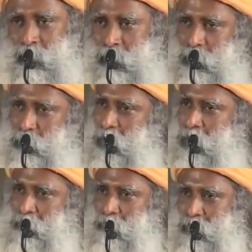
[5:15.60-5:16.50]
He's been
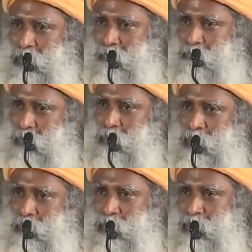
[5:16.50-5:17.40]
living with them from
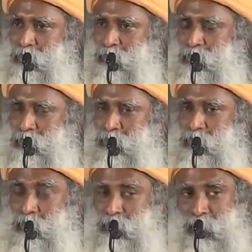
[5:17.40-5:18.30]
his birth,
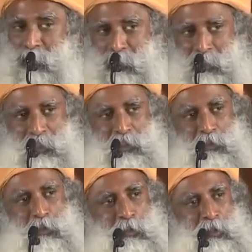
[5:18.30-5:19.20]
so suddenly they
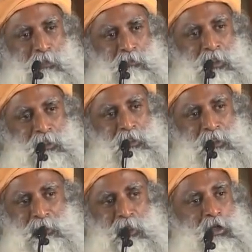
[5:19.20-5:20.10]
told him that he
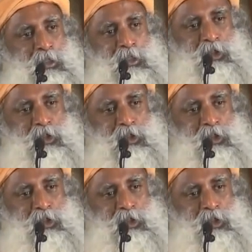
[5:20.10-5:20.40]
is not their